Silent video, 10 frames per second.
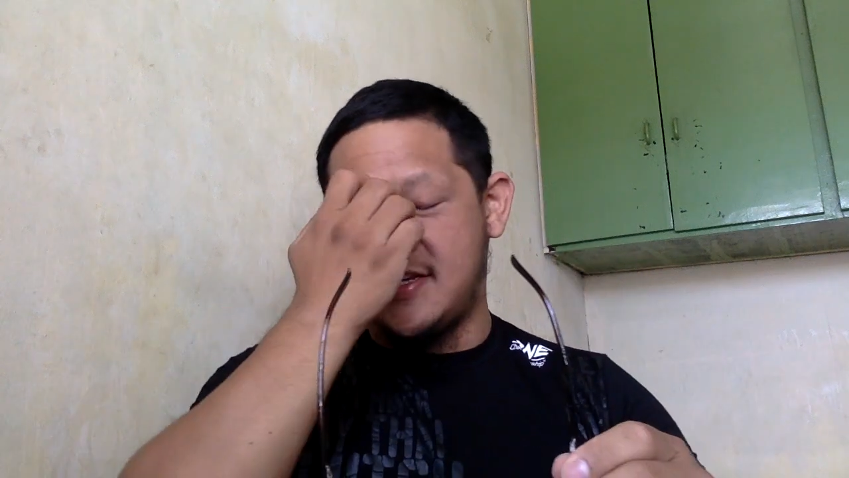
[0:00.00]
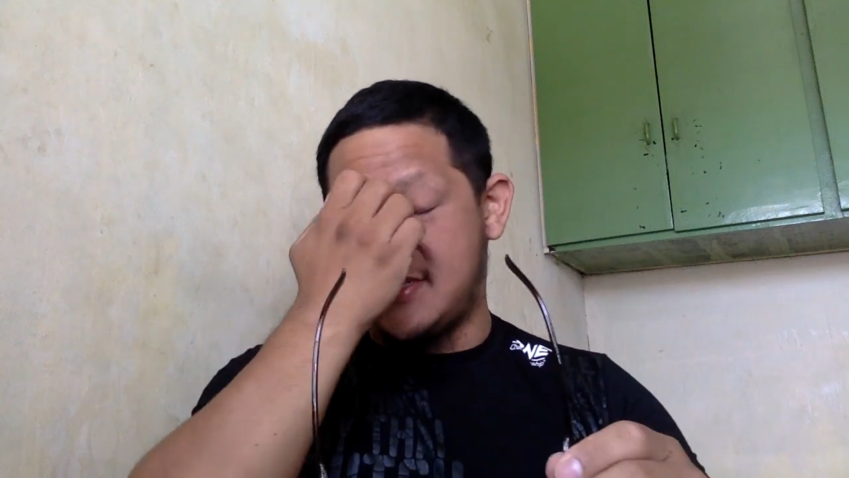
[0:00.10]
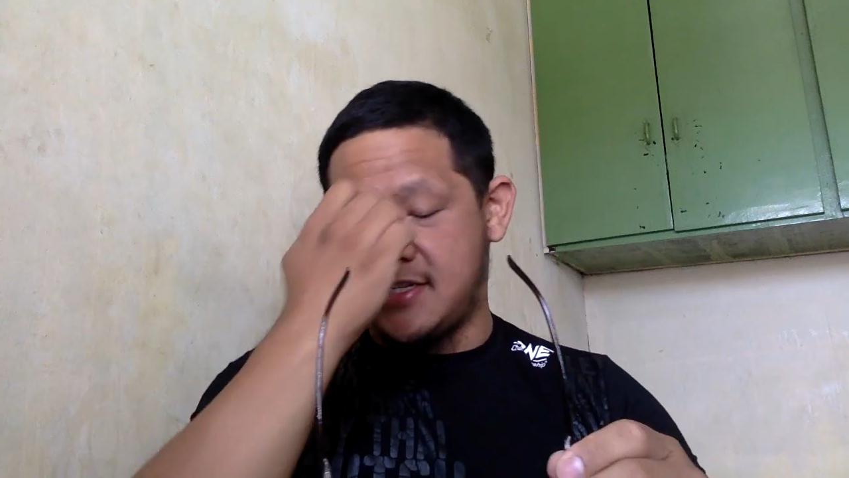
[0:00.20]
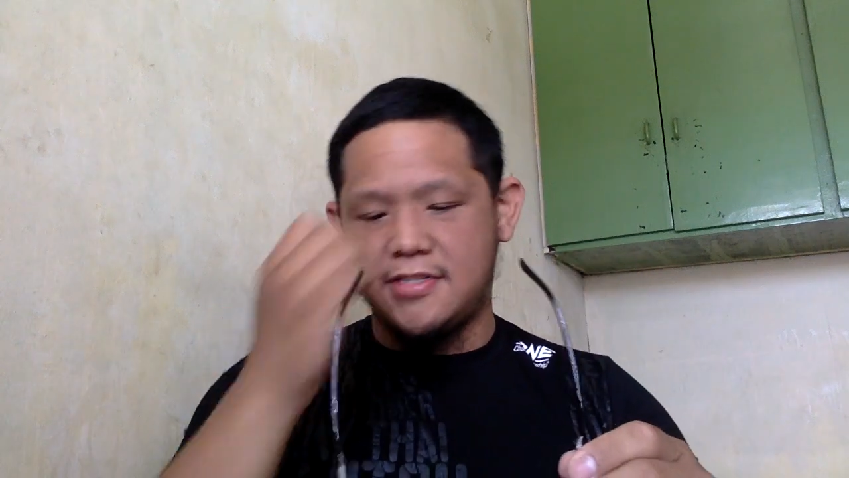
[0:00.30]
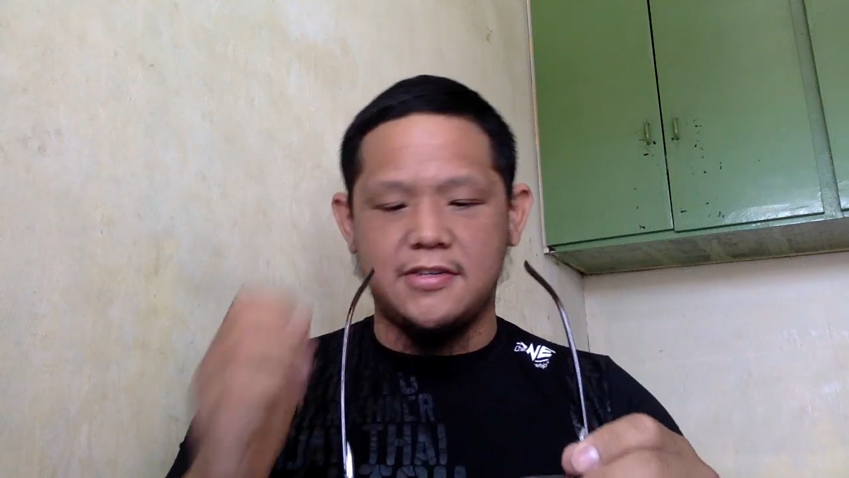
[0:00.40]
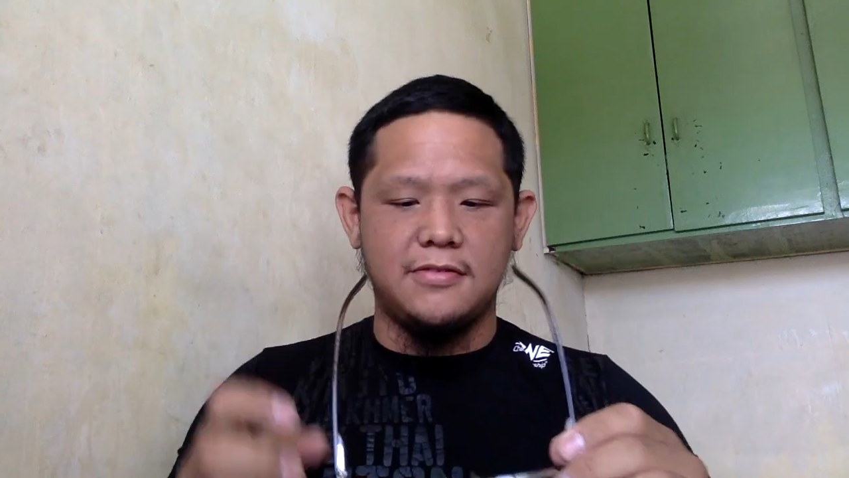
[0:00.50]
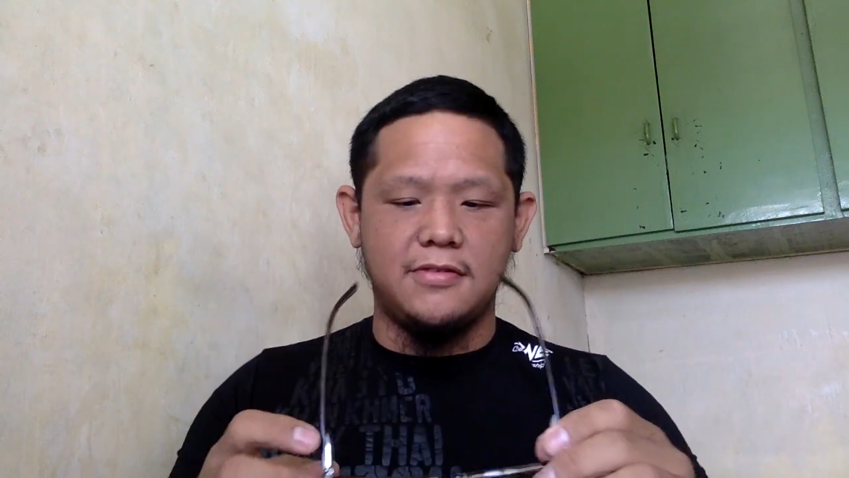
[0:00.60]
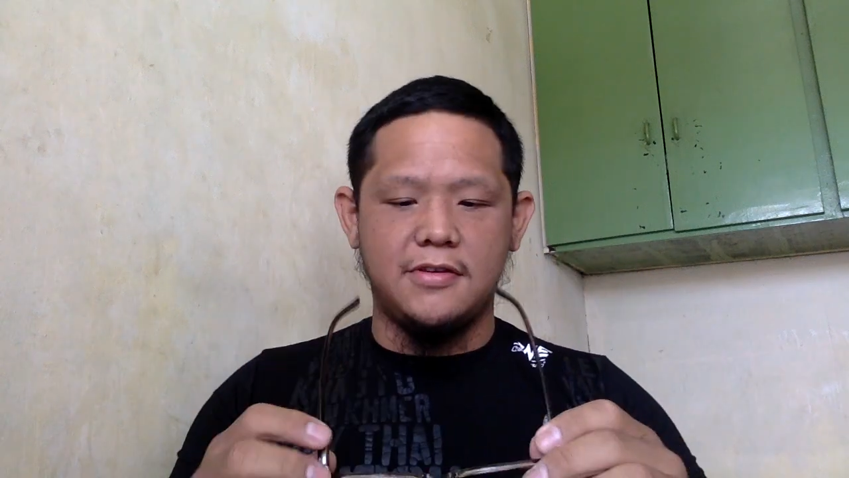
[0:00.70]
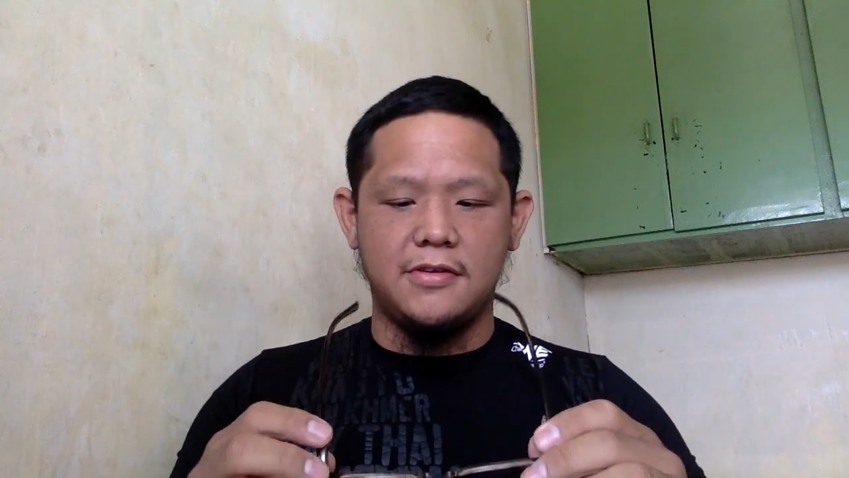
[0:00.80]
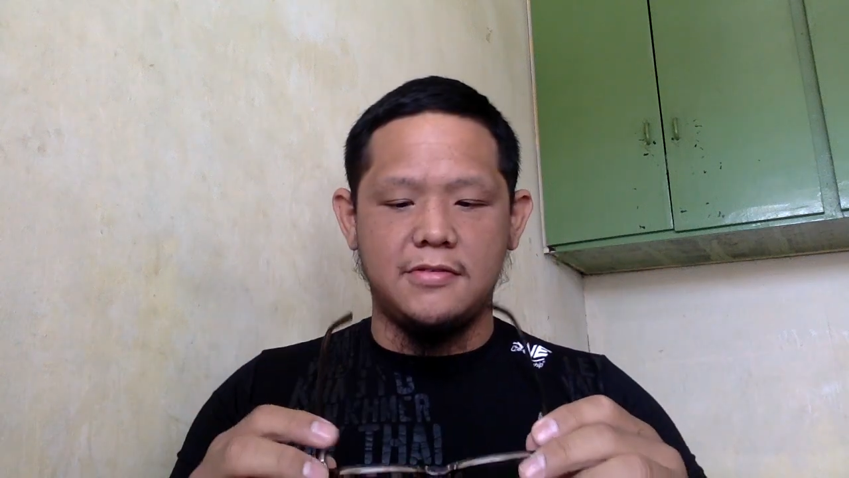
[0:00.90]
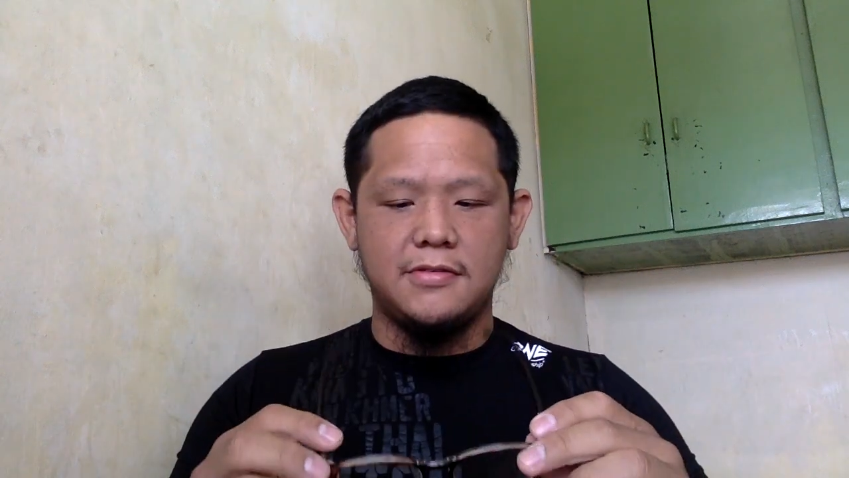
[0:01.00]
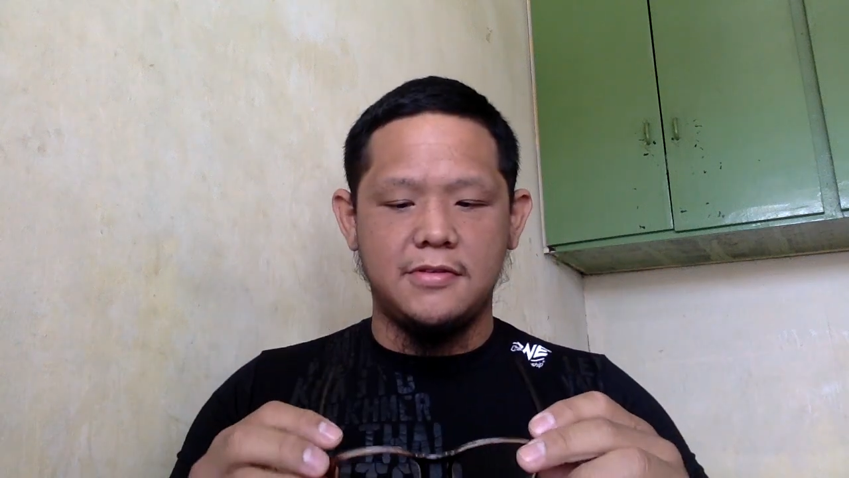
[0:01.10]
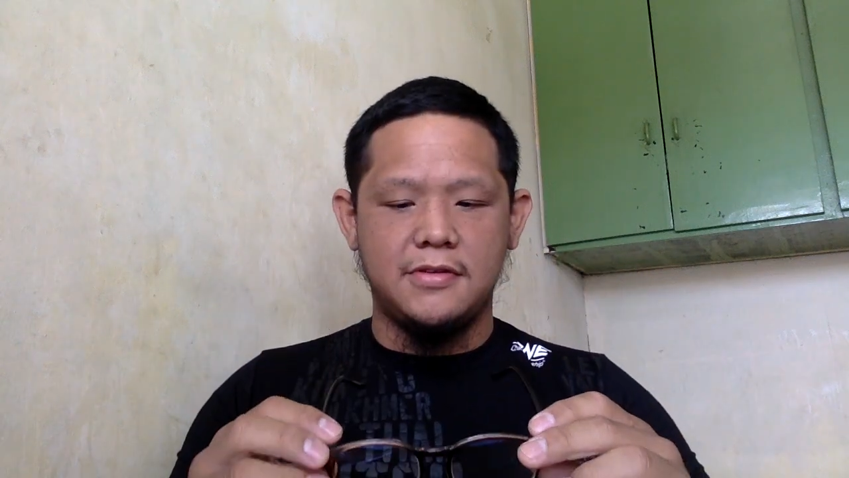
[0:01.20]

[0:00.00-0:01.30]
It says so, though.